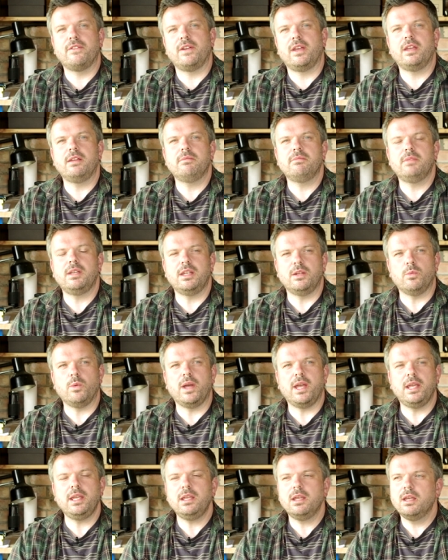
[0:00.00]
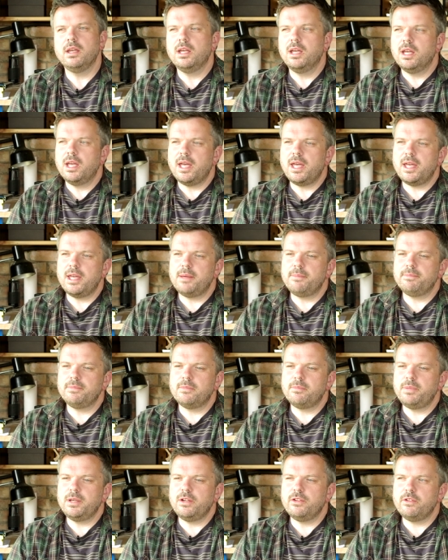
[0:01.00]
of it in a way, um,
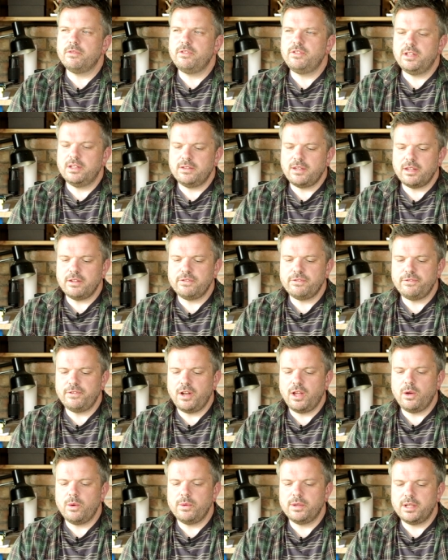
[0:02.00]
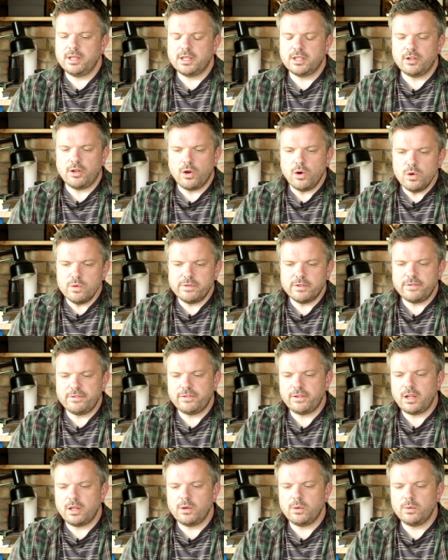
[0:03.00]
because obviously it does flow and it can
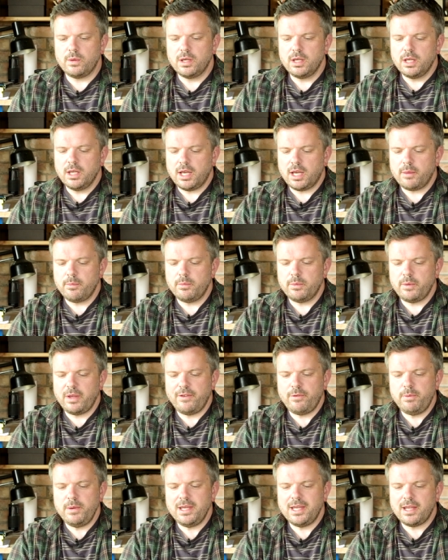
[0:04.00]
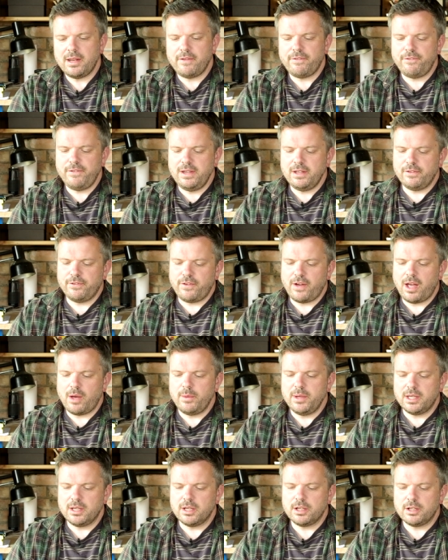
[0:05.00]
overflow. And if we get a feel for how
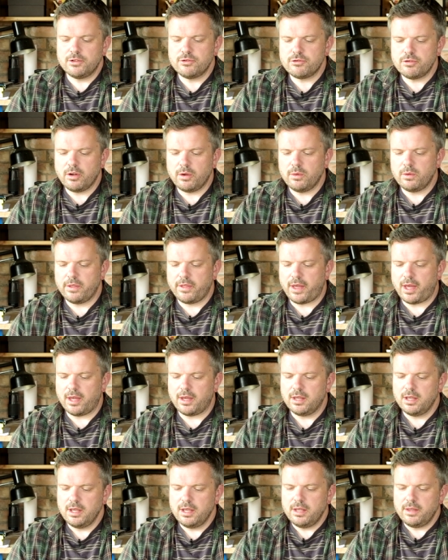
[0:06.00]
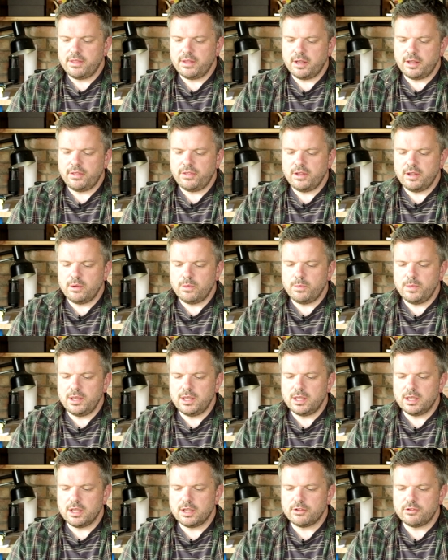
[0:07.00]
we can control that, then I think we
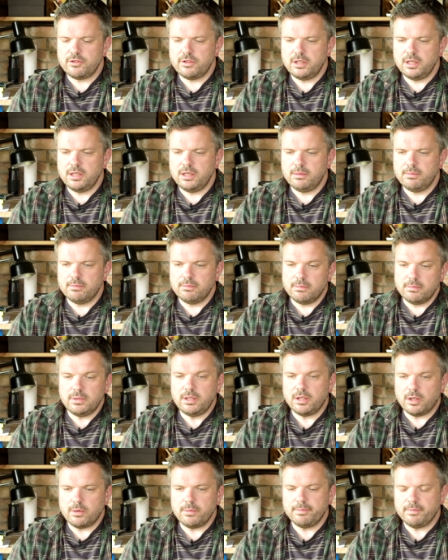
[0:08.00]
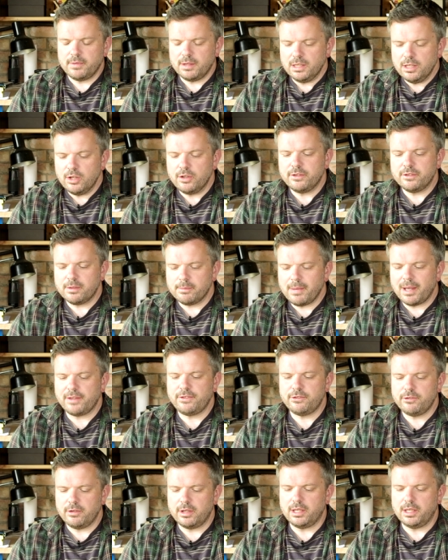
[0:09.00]
can actually, you know, learn to
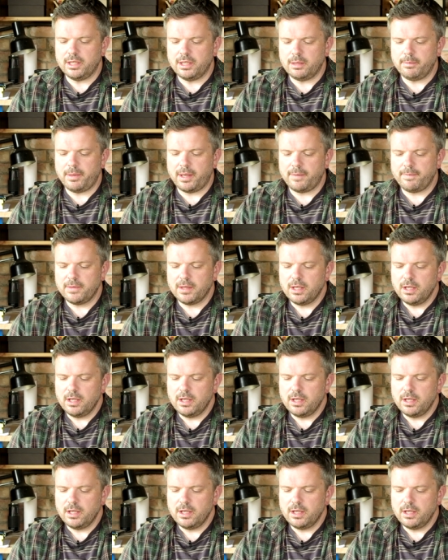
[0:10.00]
master it a little bit.